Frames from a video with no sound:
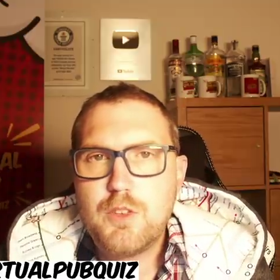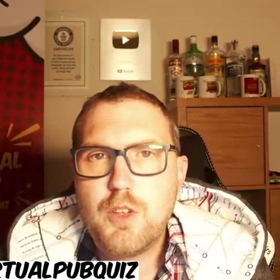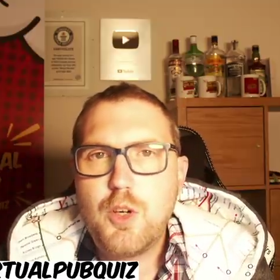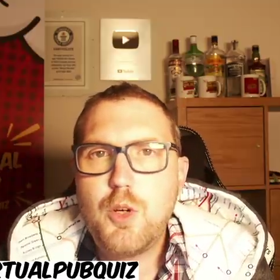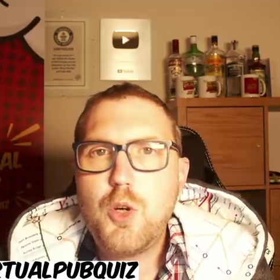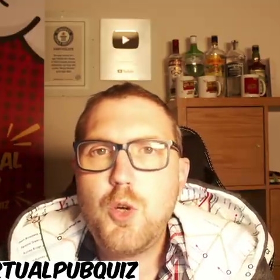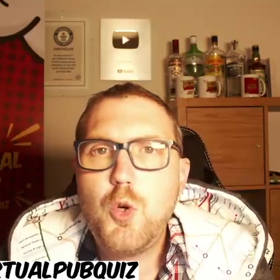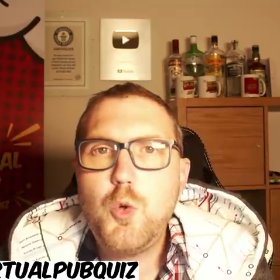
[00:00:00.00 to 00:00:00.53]

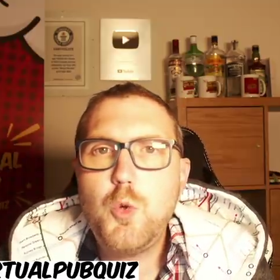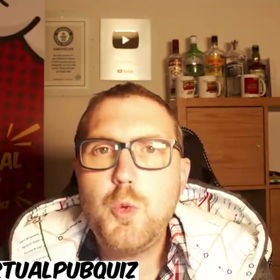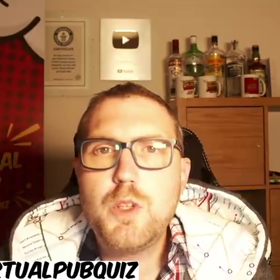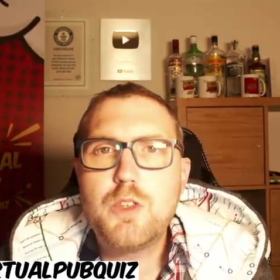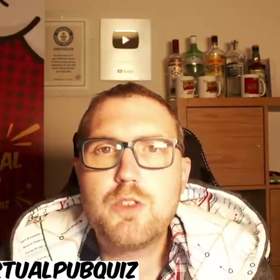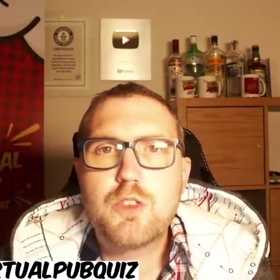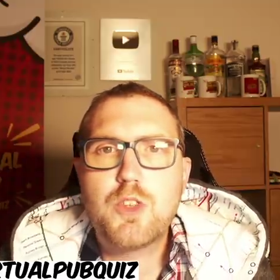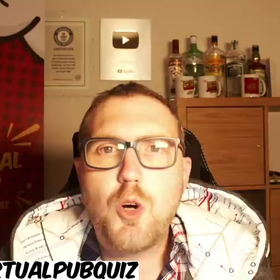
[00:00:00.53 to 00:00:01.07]
So
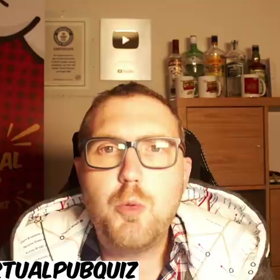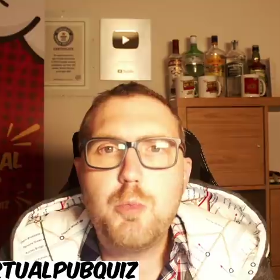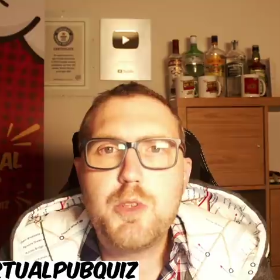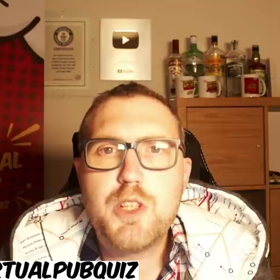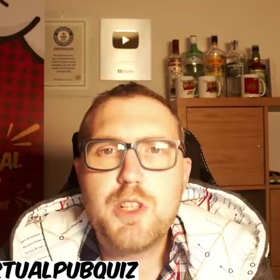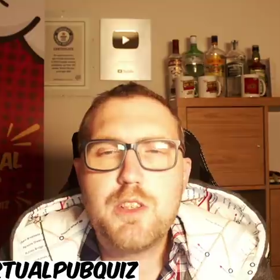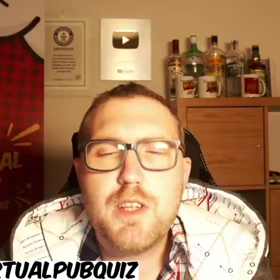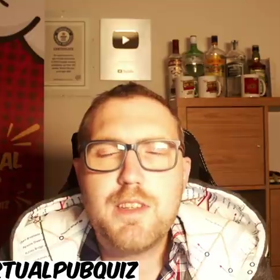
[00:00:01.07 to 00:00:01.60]
who
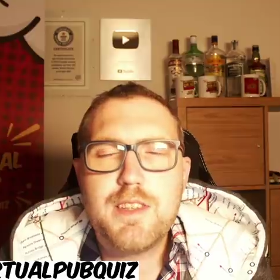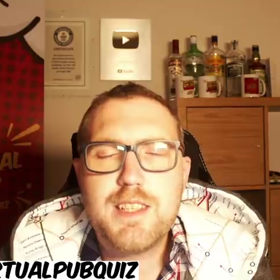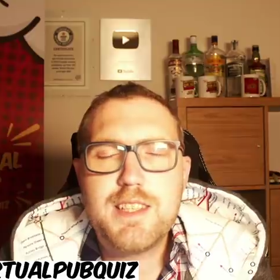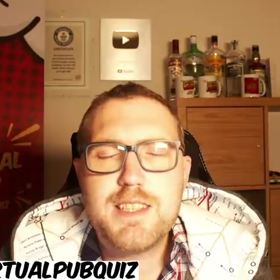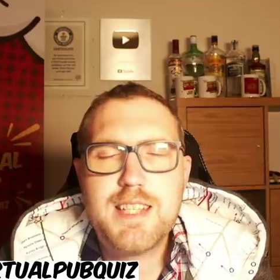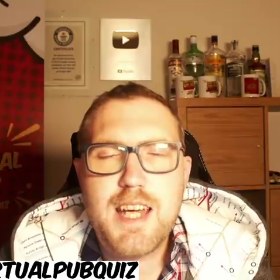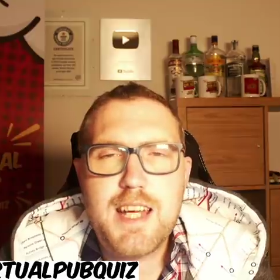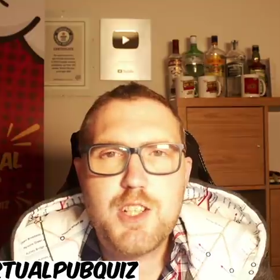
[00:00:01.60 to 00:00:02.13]
sculptured the
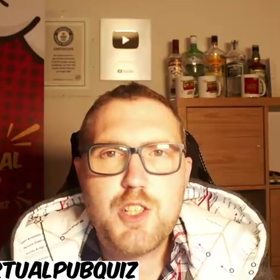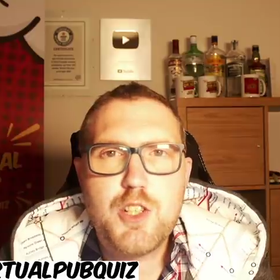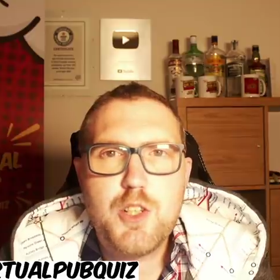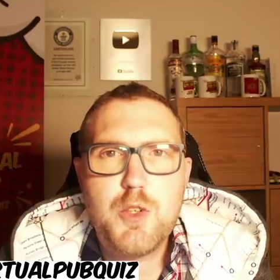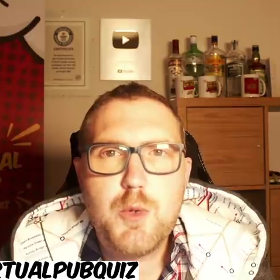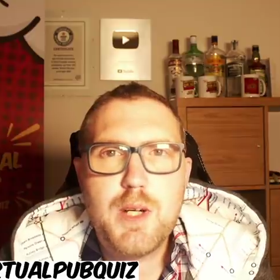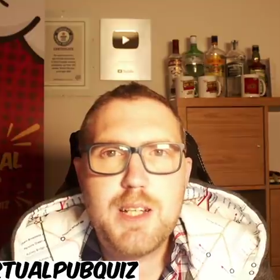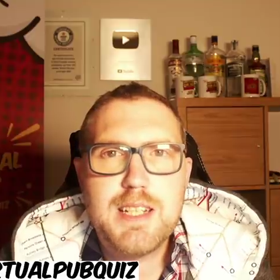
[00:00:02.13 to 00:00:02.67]

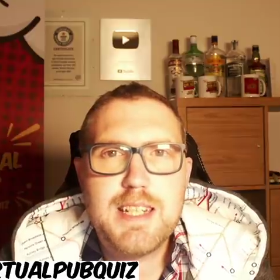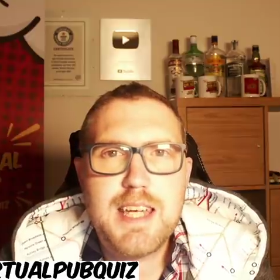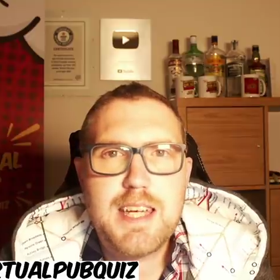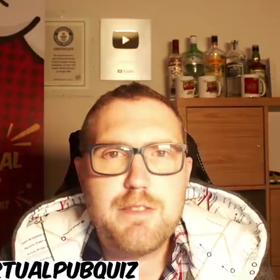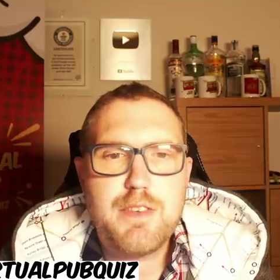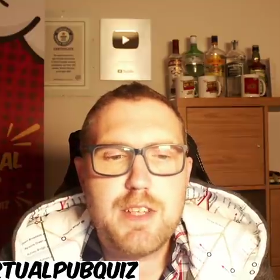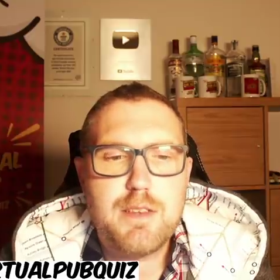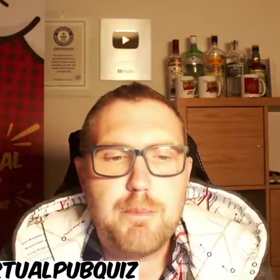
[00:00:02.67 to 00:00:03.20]
statue
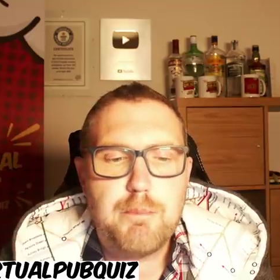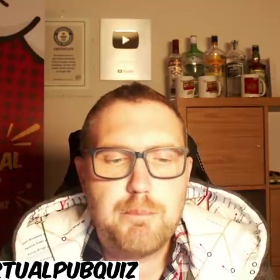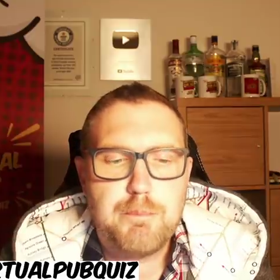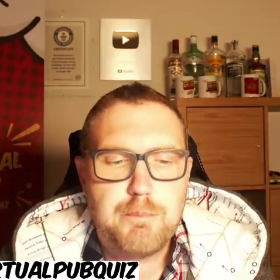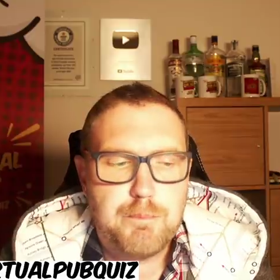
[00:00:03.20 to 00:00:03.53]
David?